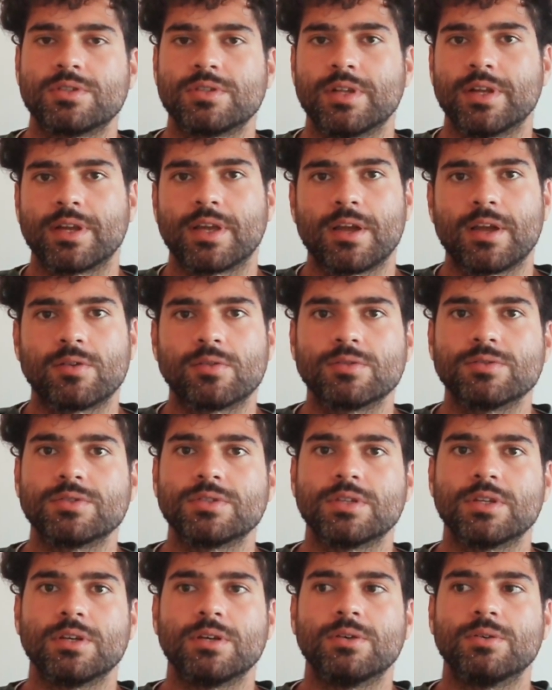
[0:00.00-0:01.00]
like
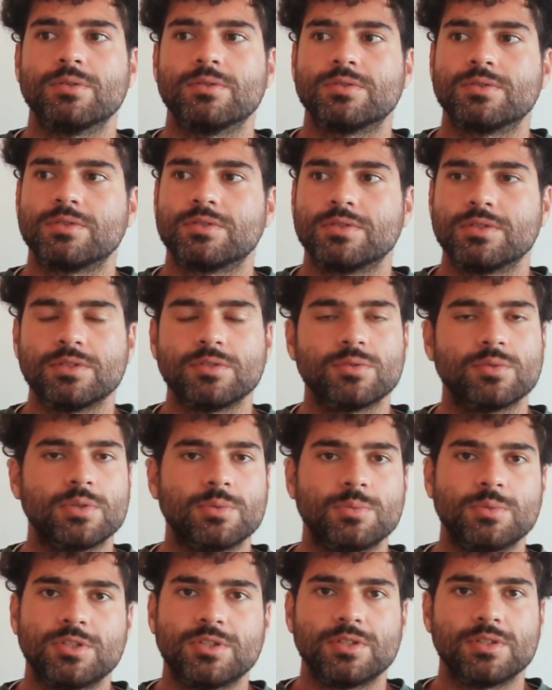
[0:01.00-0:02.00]
carousels, single
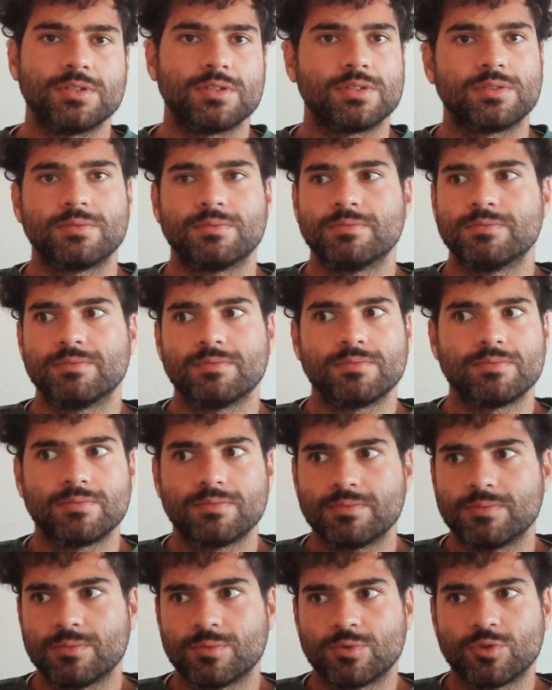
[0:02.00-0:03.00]
images,
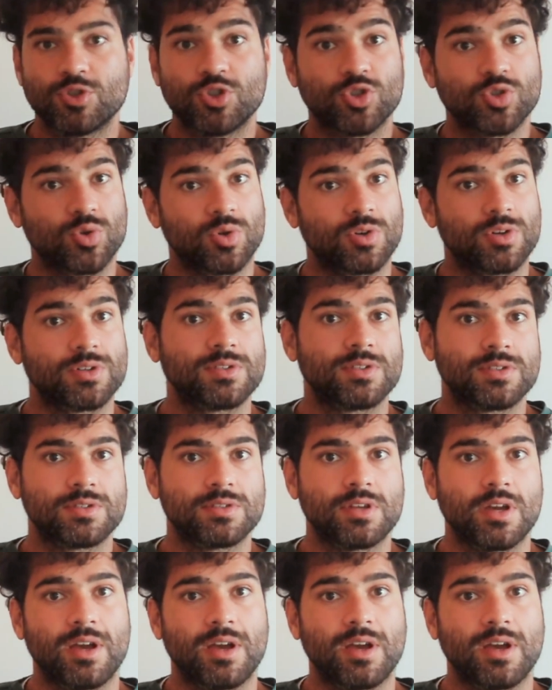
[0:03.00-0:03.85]
shorts.